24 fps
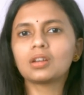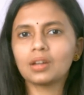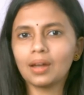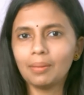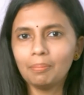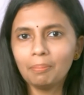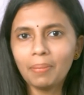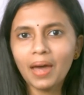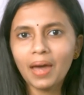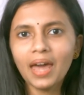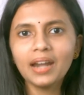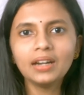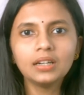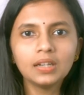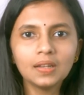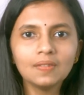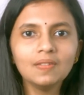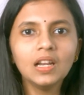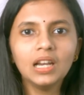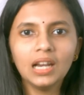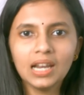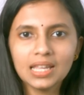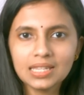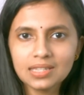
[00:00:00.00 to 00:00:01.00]

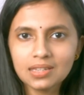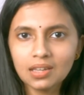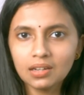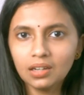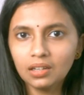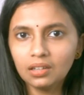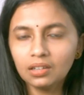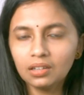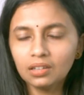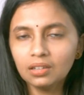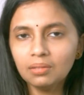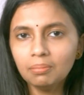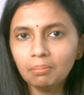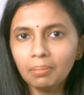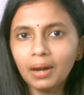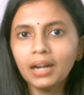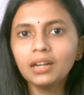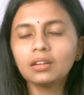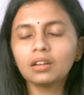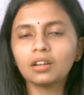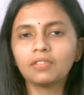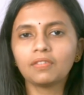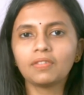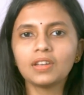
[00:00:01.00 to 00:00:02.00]
comparatively lesser return
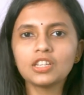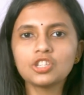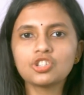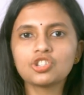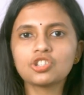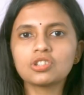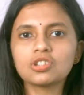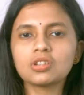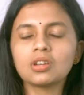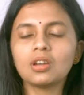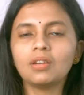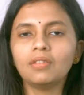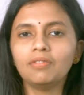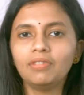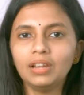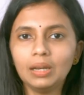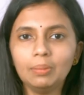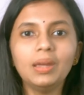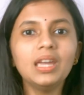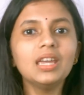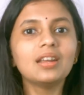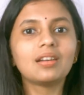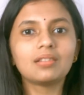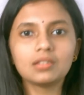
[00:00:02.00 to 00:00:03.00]
but which will
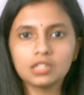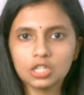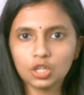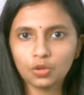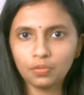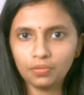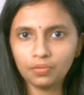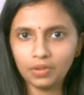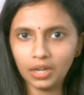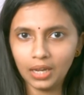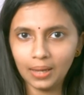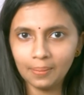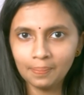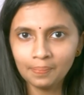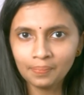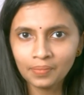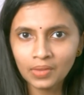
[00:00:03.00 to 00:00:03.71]
be risk free.